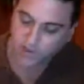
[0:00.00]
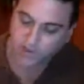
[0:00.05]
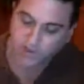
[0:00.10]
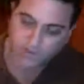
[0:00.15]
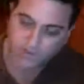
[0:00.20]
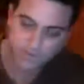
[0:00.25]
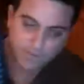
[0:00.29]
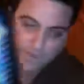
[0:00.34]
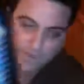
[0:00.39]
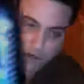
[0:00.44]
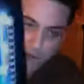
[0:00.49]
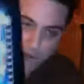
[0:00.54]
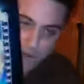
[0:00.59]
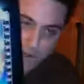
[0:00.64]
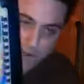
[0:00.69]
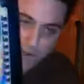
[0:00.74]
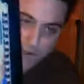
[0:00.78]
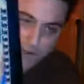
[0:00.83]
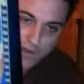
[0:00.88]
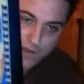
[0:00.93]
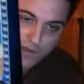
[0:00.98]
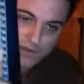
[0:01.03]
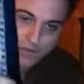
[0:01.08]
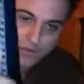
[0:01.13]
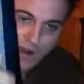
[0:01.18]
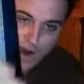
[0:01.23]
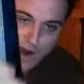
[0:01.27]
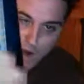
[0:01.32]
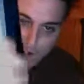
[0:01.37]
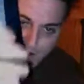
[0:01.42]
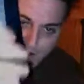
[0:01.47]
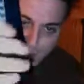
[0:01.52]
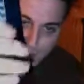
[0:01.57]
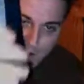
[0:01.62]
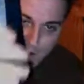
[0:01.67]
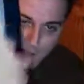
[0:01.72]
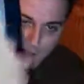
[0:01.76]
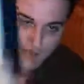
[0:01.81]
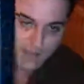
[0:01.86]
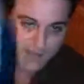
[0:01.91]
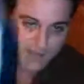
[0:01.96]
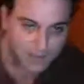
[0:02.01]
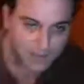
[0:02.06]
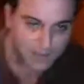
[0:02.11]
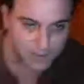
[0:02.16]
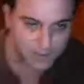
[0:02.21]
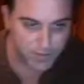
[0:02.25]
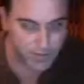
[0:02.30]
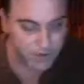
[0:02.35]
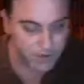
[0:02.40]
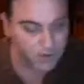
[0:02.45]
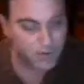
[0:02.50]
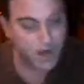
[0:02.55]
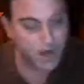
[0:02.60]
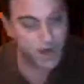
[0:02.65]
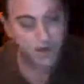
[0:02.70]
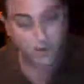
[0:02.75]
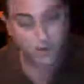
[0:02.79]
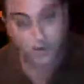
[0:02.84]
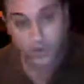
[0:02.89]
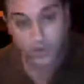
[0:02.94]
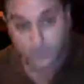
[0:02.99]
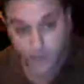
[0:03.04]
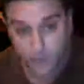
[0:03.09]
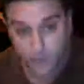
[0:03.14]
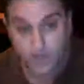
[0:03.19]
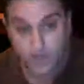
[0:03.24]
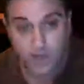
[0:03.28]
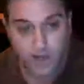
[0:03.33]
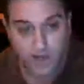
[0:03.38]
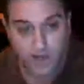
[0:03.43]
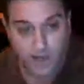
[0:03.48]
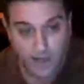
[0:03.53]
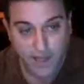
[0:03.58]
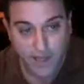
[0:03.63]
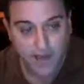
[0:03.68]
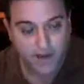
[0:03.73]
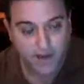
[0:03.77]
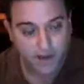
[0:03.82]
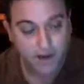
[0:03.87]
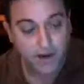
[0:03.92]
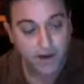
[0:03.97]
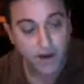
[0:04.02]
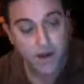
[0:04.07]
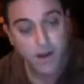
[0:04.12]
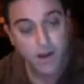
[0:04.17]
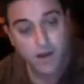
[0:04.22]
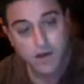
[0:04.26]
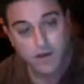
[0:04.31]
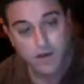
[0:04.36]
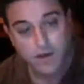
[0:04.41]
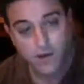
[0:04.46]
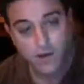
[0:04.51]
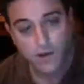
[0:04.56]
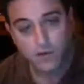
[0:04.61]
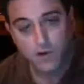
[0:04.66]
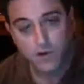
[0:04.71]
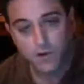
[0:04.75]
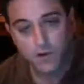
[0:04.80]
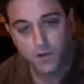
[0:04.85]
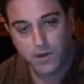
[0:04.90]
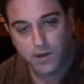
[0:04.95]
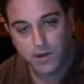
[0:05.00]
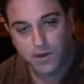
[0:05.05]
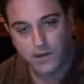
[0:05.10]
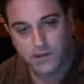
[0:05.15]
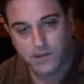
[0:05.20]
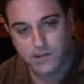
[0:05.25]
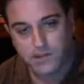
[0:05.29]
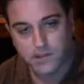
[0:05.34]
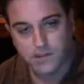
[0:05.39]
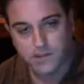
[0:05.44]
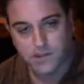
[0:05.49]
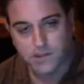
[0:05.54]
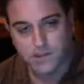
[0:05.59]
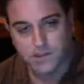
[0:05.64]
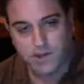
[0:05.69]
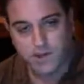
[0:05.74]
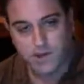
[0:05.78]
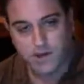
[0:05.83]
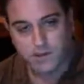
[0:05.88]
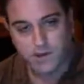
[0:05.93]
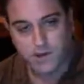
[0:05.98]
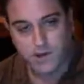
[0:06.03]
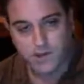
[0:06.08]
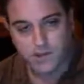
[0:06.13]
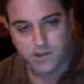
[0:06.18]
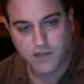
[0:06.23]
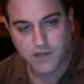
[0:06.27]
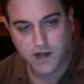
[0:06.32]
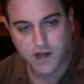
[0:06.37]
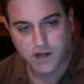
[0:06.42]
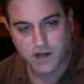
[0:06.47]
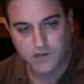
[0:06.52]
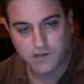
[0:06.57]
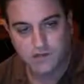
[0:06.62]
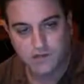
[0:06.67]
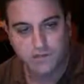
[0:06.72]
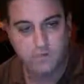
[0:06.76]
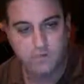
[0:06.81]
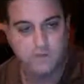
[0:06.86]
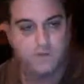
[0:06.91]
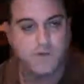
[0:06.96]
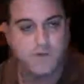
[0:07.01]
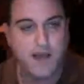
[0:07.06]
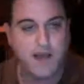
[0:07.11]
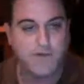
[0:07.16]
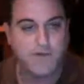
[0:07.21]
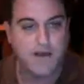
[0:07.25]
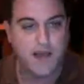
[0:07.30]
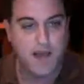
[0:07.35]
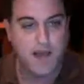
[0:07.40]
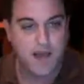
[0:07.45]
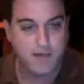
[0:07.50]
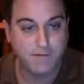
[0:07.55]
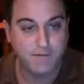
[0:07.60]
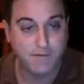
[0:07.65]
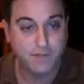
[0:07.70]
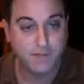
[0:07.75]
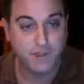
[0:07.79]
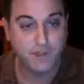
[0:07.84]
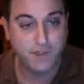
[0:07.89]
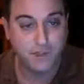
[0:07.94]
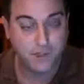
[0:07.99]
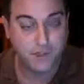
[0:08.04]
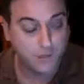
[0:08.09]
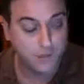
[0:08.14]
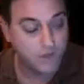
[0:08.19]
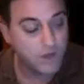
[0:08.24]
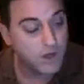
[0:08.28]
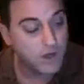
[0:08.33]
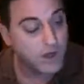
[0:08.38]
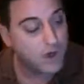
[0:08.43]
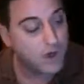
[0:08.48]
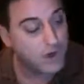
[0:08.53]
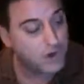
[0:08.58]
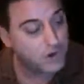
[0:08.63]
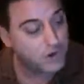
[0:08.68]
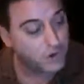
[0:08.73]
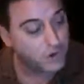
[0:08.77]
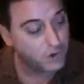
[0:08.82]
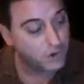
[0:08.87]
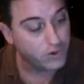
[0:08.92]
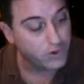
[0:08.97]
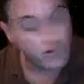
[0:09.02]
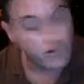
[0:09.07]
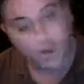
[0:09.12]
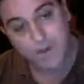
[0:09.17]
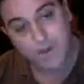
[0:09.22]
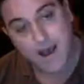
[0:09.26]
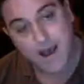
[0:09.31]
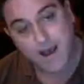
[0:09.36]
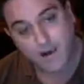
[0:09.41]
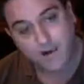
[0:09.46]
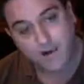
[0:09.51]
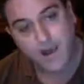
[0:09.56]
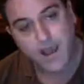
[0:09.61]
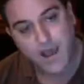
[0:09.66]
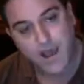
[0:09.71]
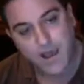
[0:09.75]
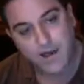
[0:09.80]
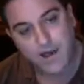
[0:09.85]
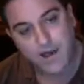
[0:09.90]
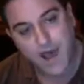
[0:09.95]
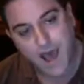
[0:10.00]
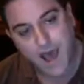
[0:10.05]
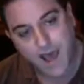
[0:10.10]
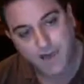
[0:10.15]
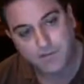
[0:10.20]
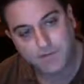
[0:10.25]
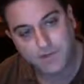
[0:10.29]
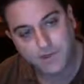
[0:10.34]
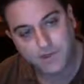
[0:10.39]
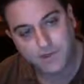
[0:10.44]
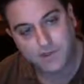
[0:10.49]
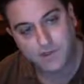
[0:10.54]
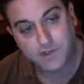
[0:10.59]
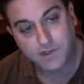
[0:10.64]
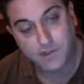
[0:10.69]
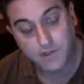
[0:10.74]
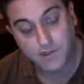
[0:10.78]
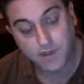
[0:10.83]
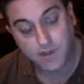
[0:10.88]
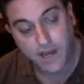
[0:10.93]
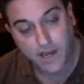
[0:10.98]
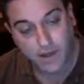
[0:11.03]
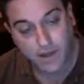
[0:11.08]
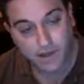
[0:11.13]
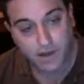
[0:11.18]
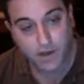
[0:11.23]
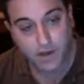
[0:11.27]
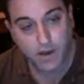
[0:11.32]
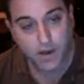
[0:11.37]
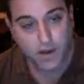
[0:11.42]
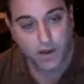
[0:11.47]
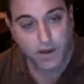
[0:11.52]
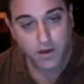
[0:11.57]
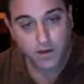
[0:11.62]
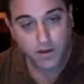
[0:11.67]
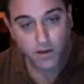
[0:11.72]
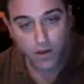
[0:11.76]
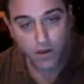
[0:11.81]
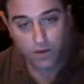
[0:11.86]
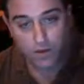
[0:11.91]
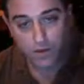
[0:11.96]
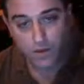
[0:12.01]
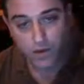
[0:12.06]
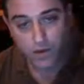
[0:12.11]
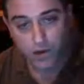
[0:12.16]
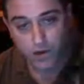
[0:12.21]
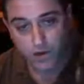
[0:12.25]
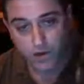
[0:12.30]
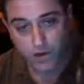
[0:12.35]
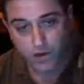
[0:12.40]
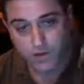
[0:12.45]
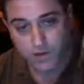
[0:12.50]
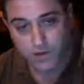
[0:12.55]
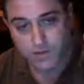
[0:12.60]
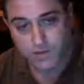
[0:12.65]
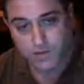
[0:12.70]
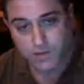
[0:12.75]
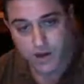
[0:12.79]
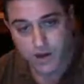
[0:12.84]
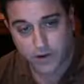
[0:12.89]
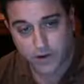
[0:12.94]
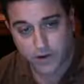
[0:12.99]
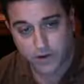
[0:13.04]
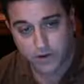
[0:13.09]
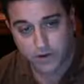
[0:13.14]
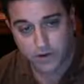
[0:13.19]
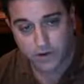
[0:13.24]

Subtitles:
a very rare that guys need this bigger model. But if you need it, get it. So if your penis is, like most guys, from 5.5 inches to about 8.5 inches in length, go with the Hercules model.